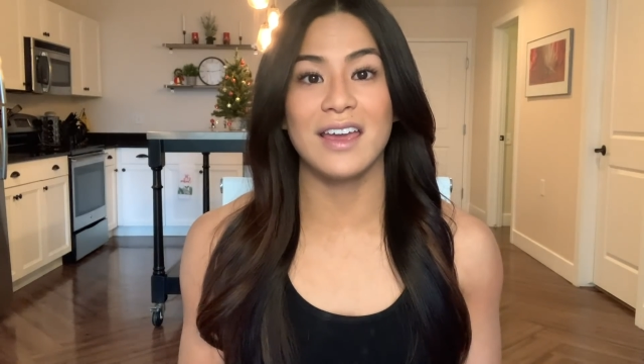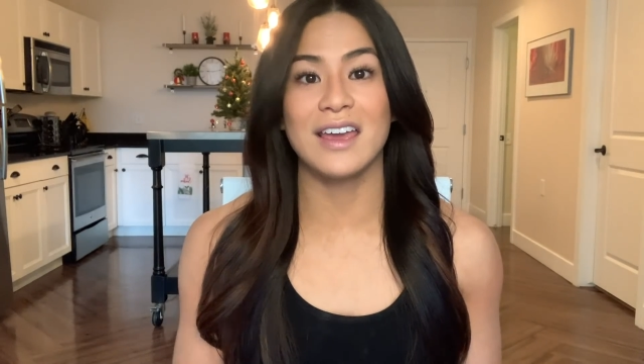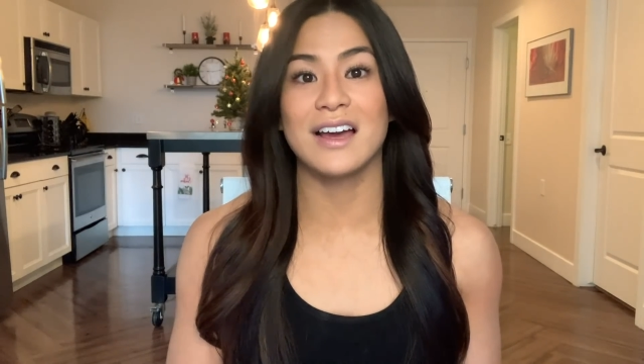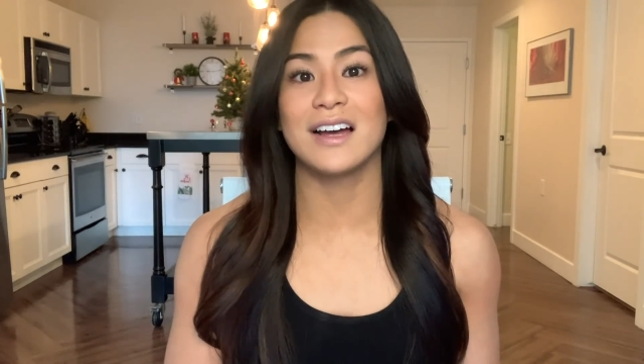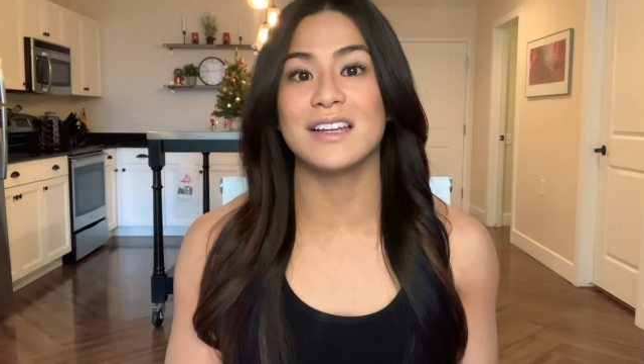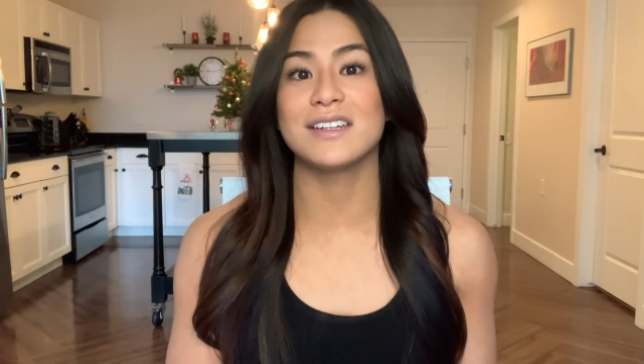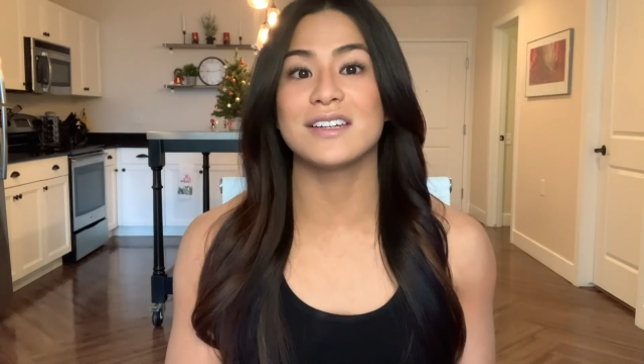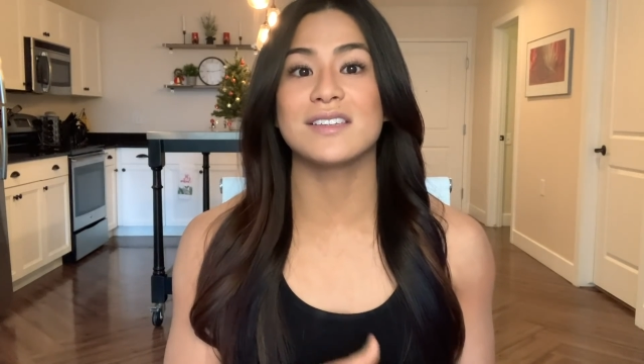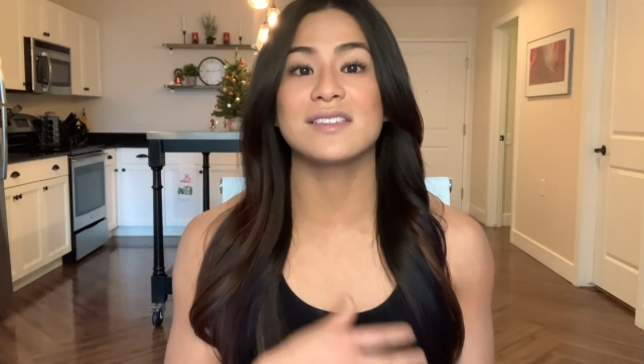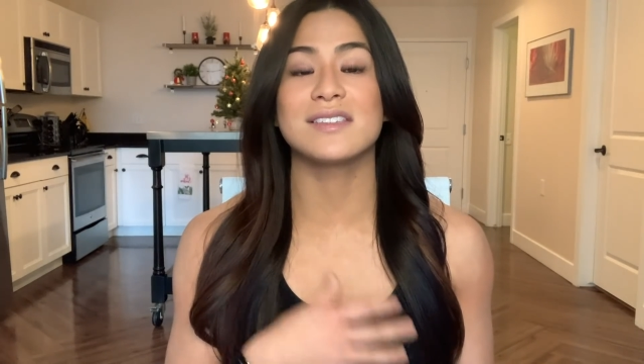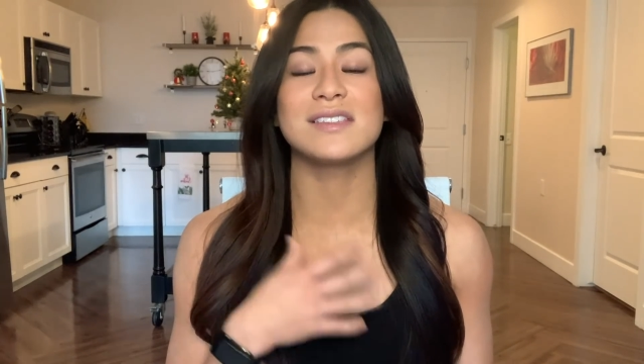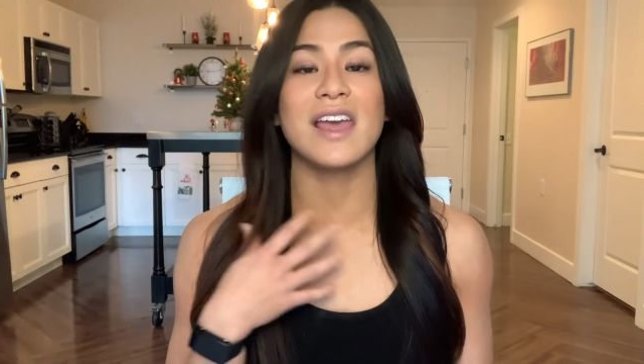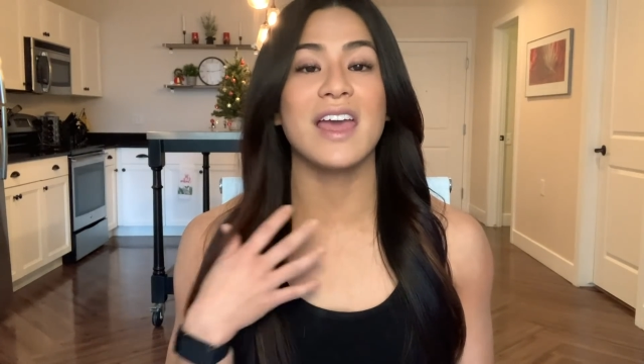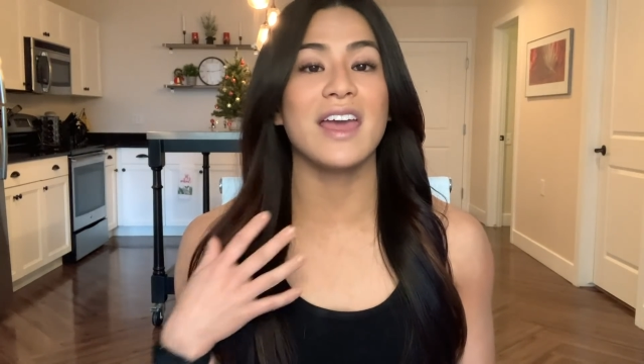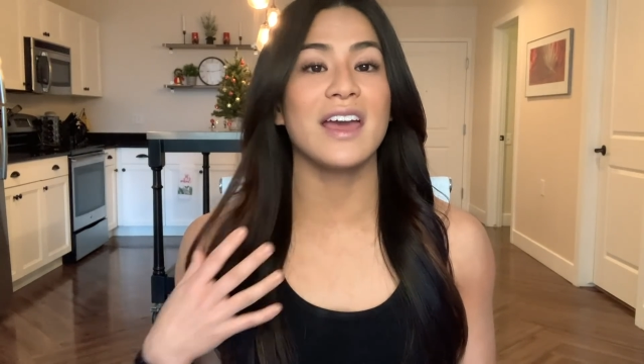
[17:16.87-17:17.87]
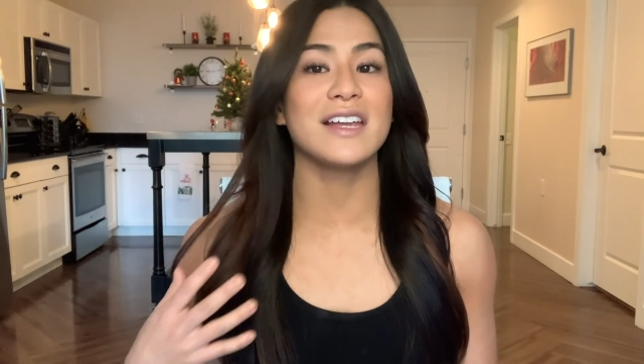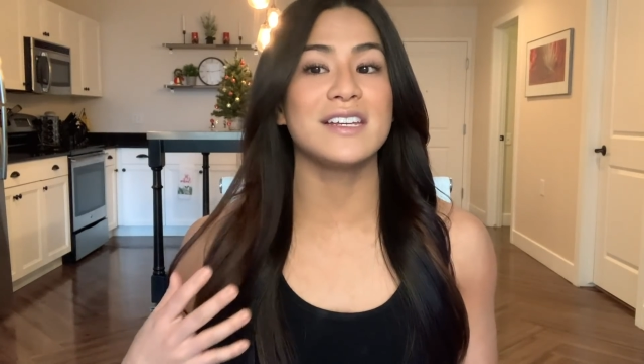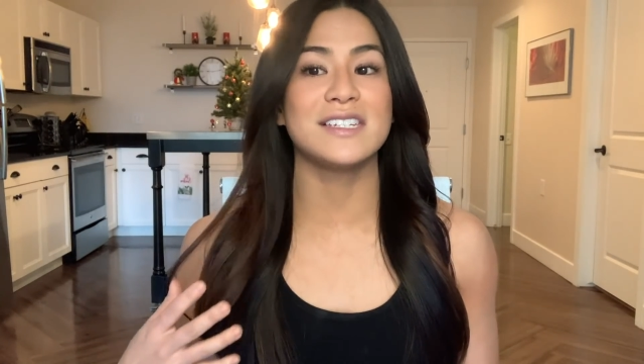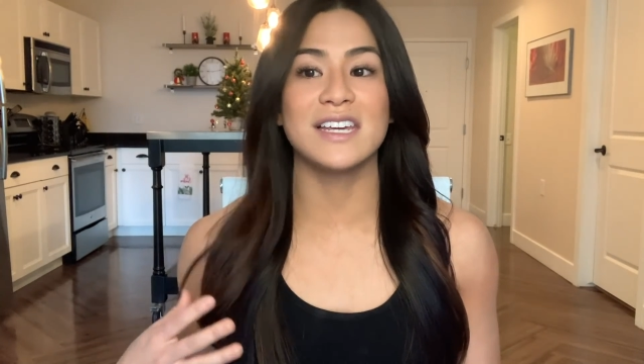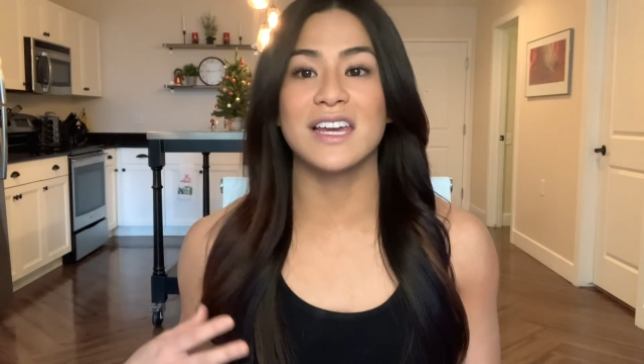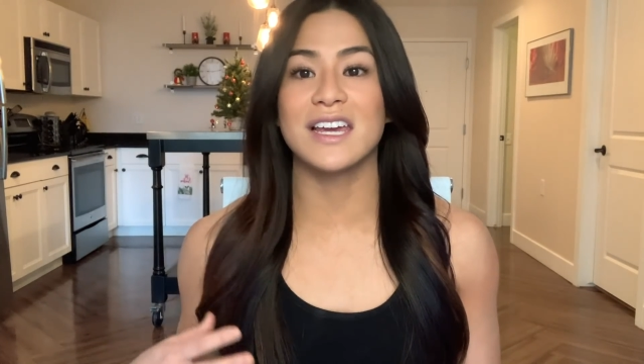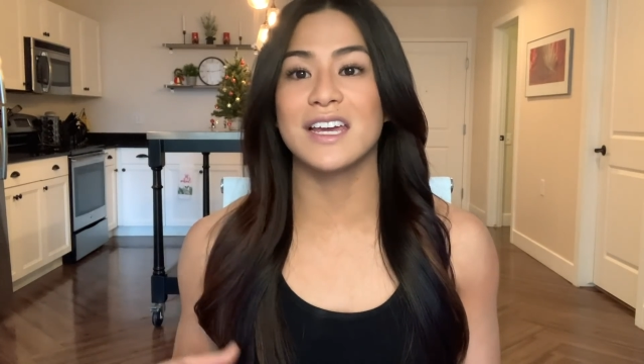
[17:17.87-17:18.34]
and say I
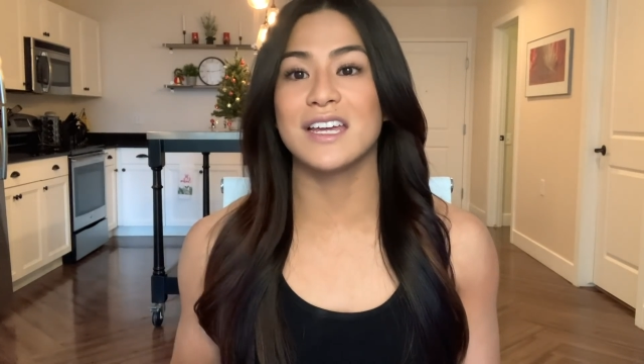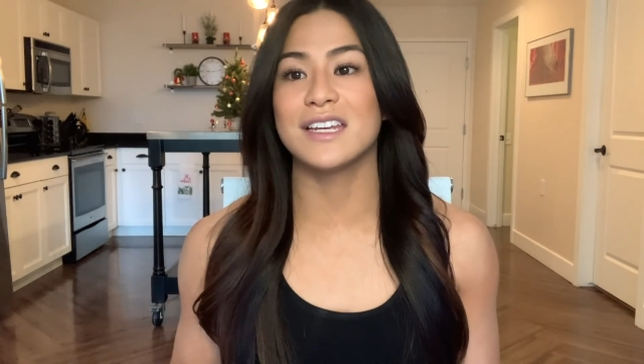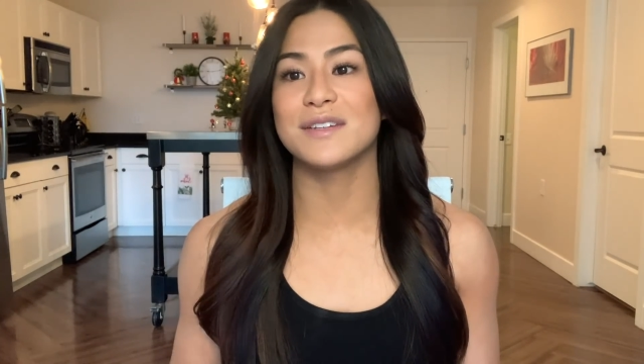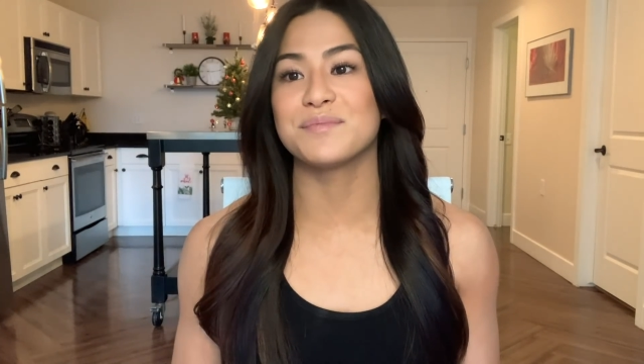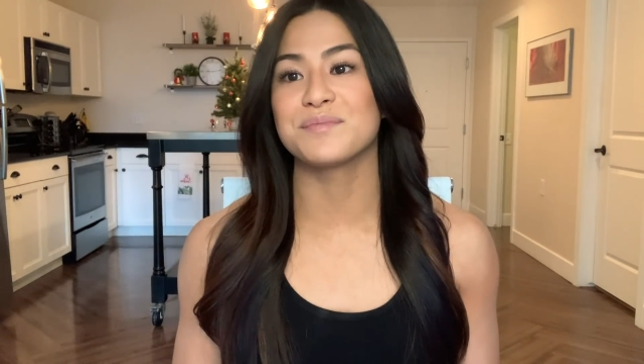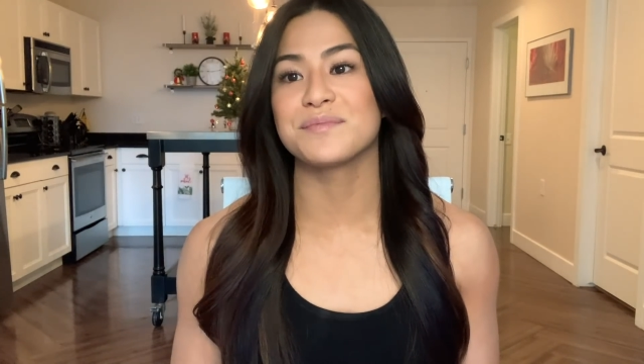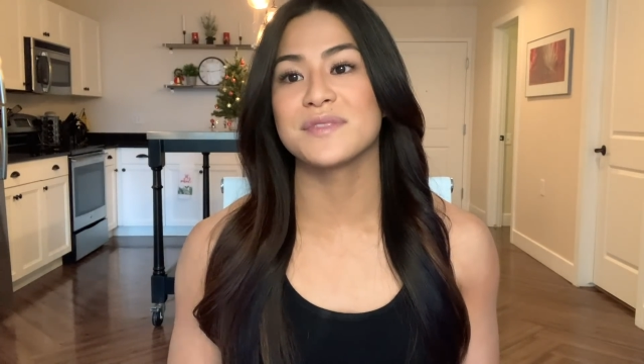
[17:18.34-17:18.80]
did,